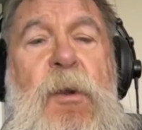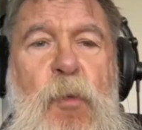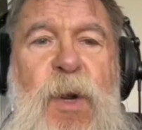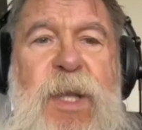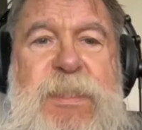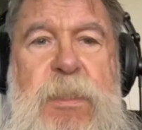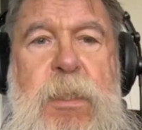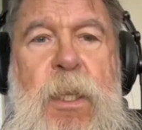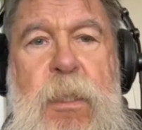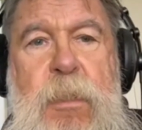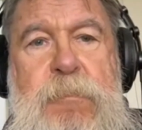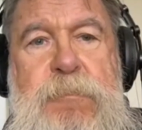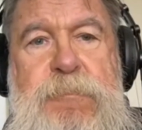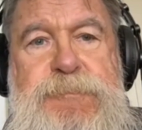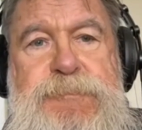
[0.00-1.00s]
wrestling.
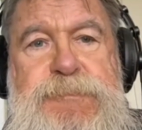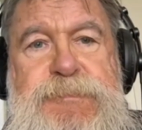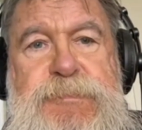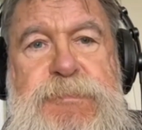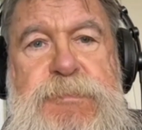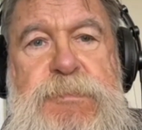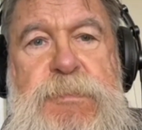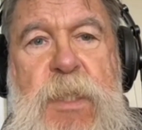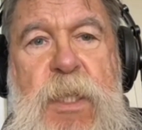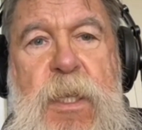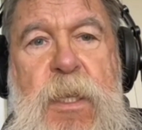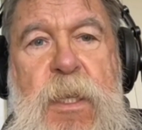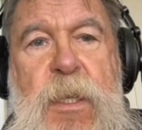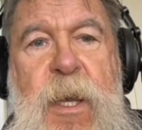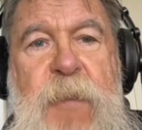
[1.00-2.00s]

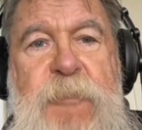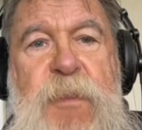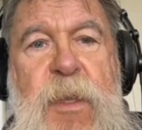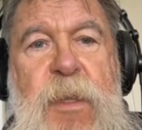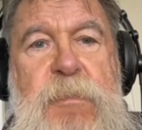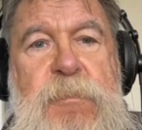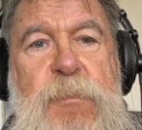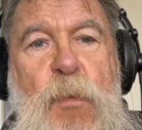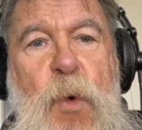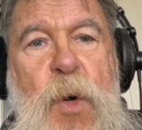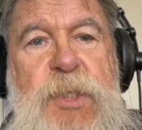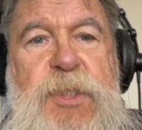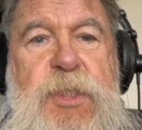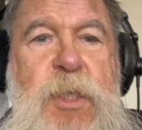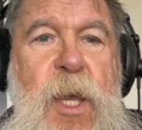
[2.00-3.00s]
I think
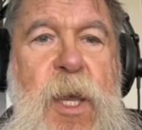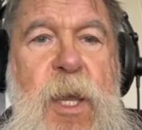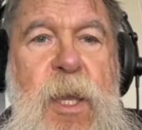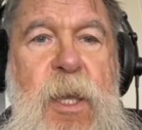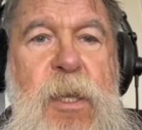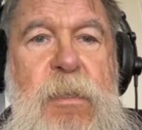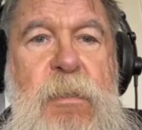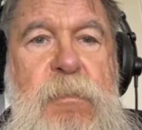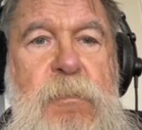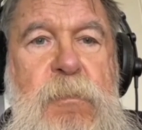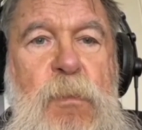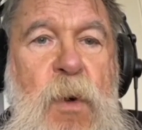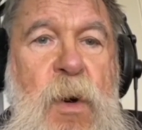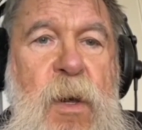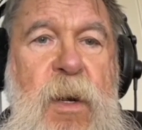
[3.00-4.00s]
one's gay,
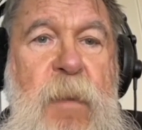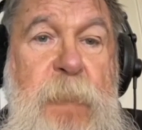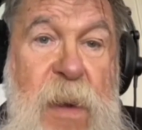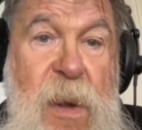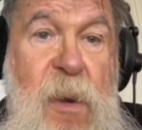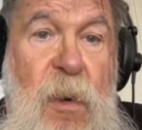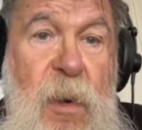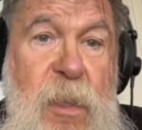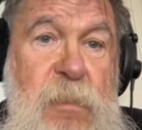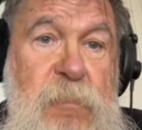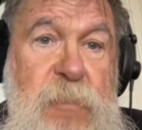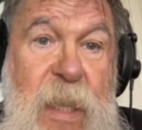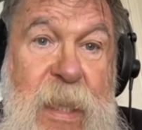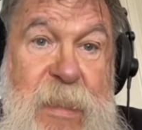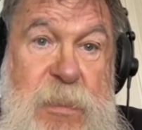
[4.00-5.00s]
one apparently
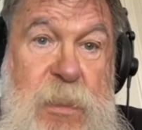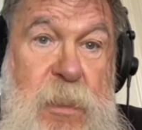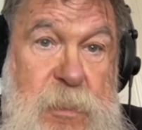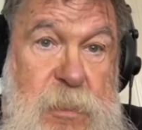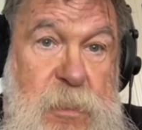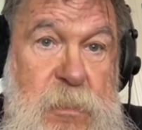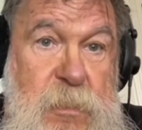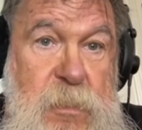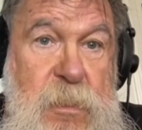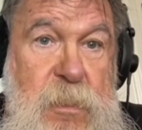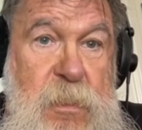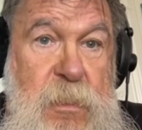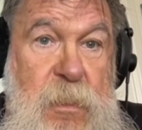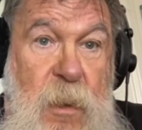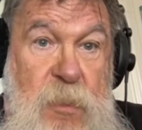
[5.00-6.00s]
isn't,
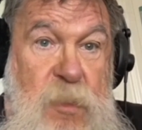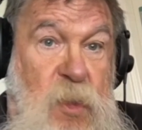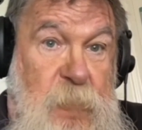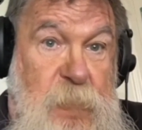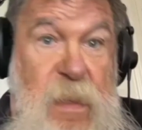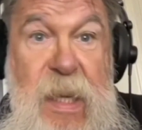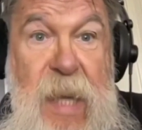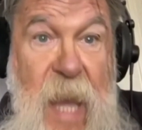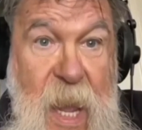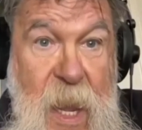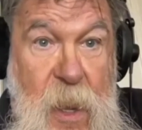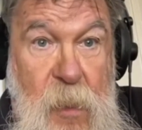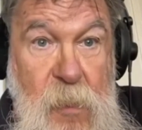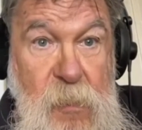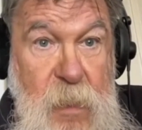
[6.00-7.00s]
or could be
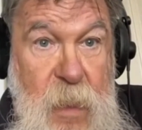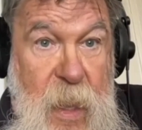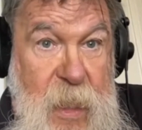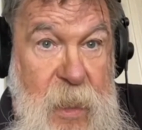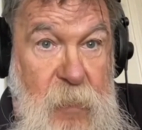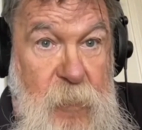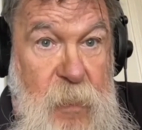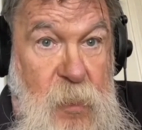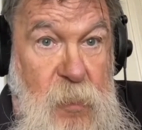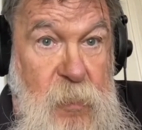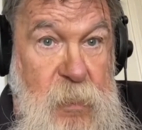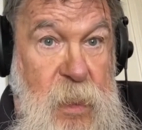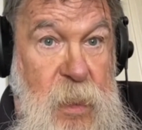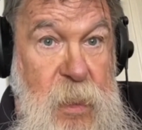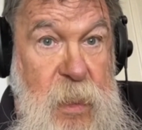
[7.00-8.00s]
now. I don't
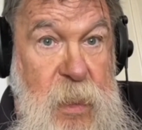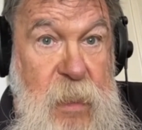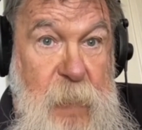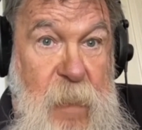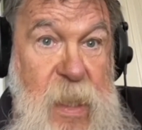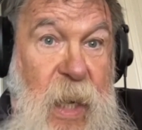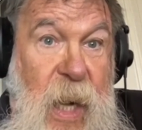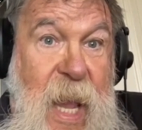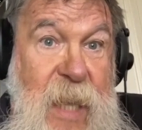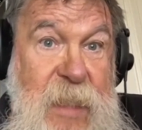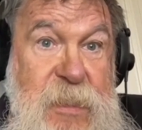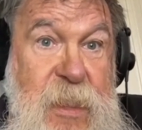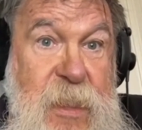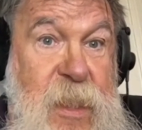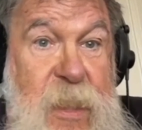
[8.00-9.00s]
know. He may have
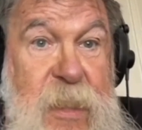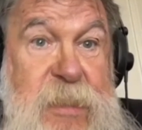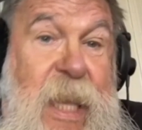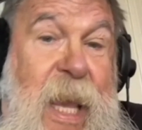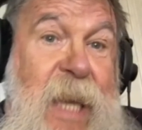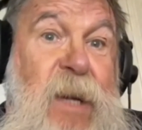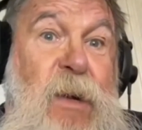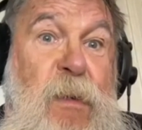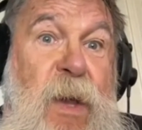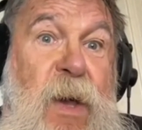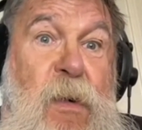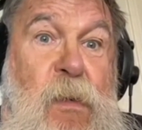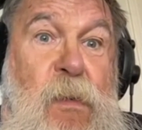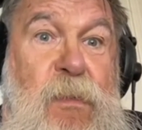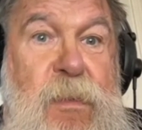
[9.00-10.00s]
liked the kiss. I don't
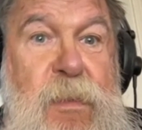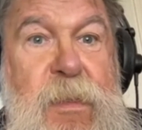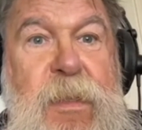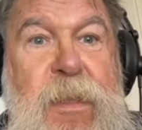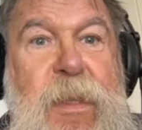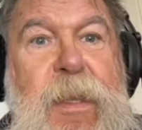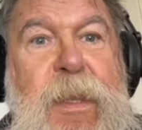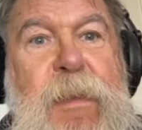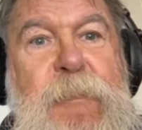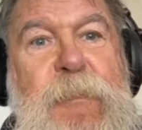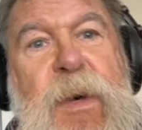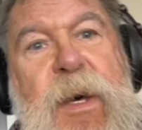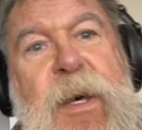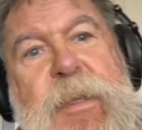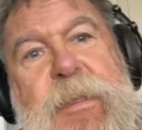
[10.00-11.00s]
know.
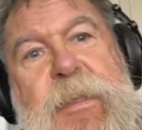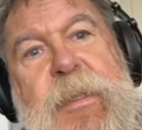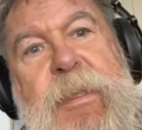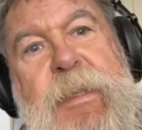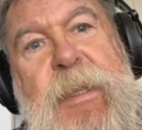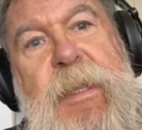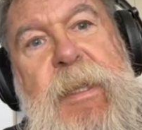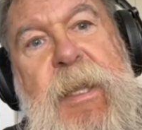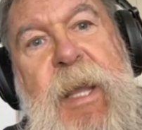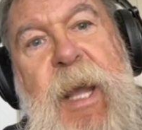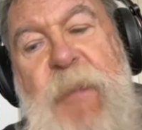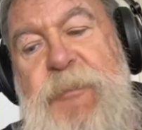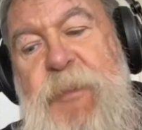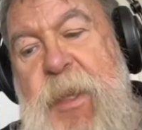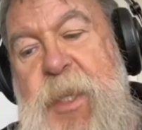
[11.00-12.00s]
But
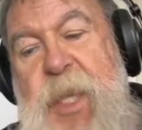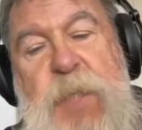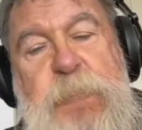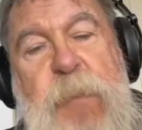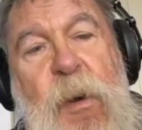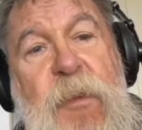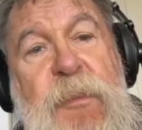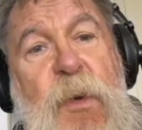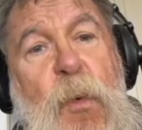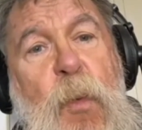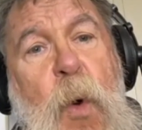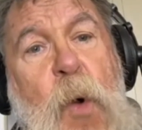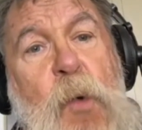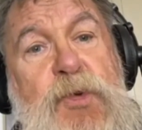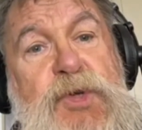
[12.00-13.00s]
I think that's part of the
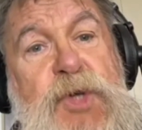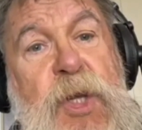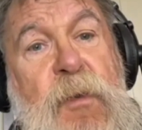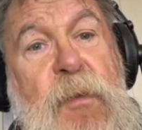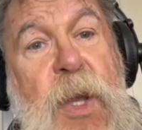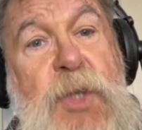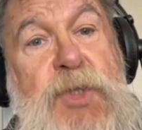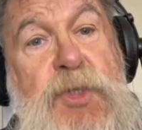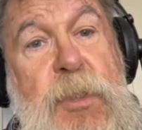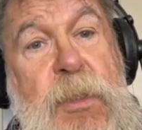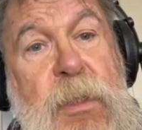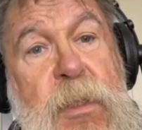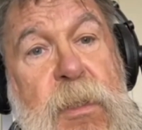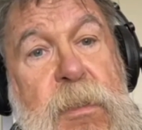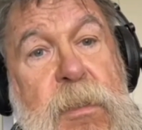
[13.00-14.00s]
woke generation